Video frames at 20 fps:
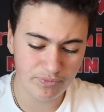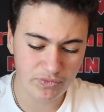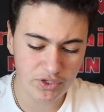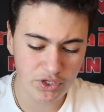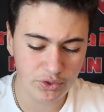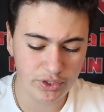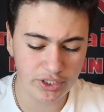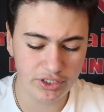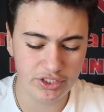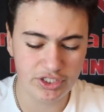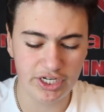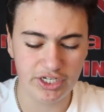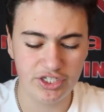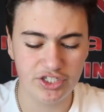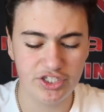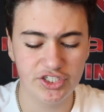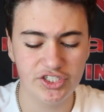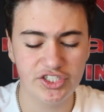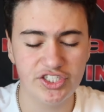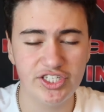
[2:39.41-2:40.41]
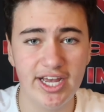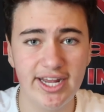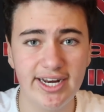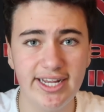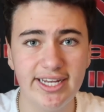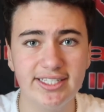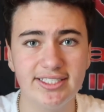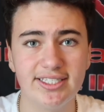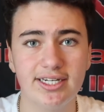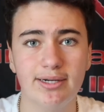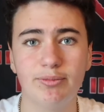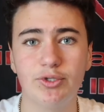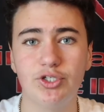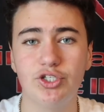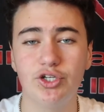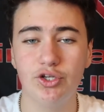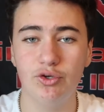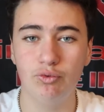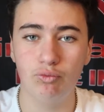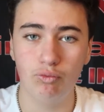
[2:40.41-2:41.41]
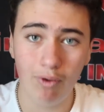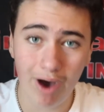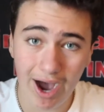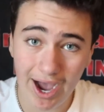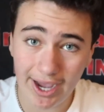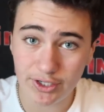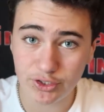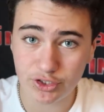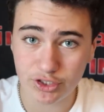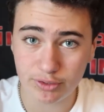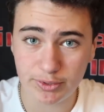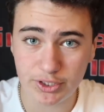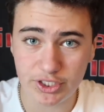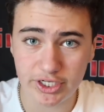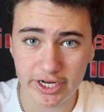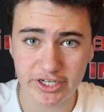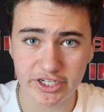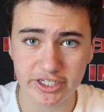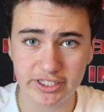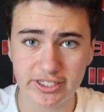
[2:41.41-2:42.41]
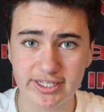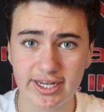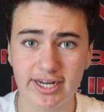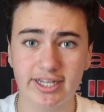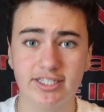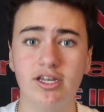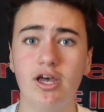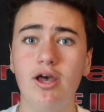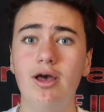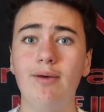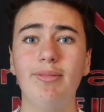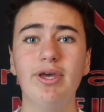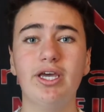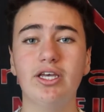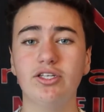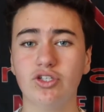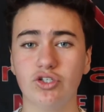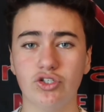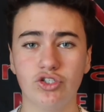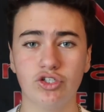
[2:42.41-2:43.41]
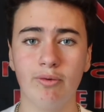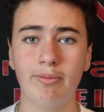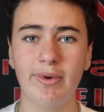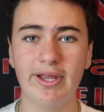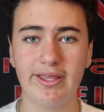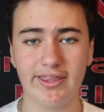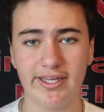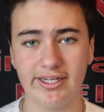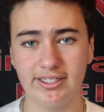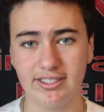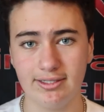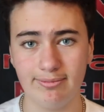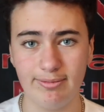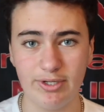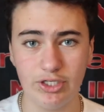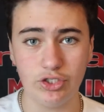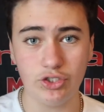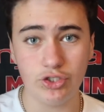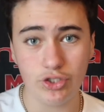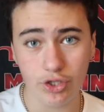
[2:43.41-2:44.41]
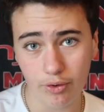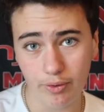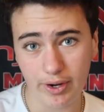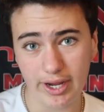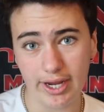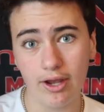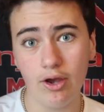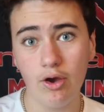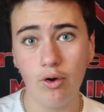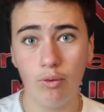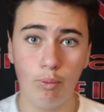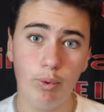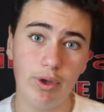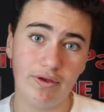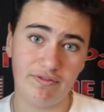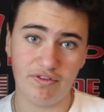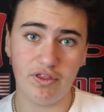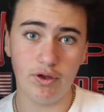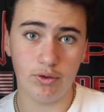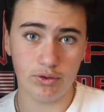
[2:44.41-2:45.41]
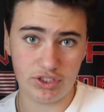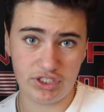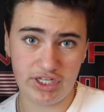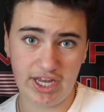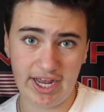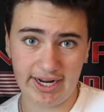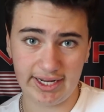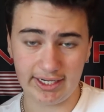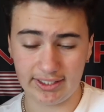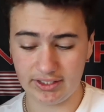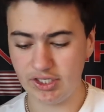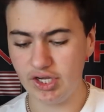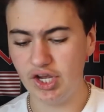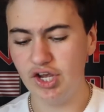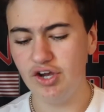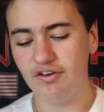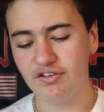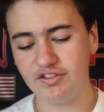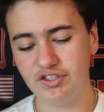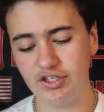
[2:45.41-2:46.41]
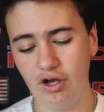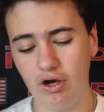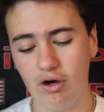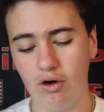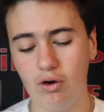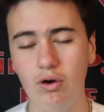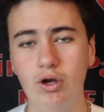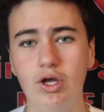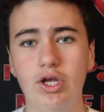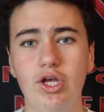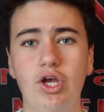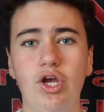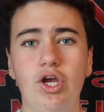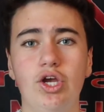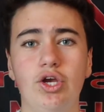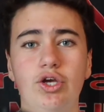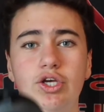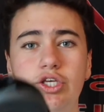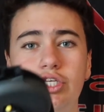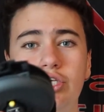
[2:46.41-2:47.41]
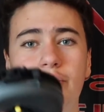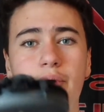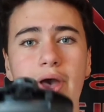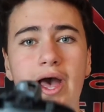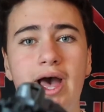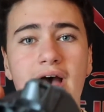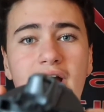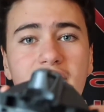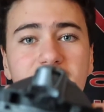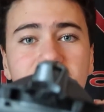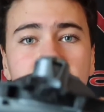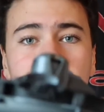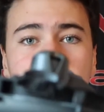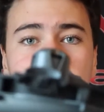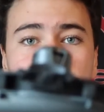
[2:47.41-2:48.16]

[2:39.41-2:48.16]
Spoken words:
You can change the settings, and I'm going to show you why you should be changing the settings, because there's so many things to be doing with those settings. So, you have a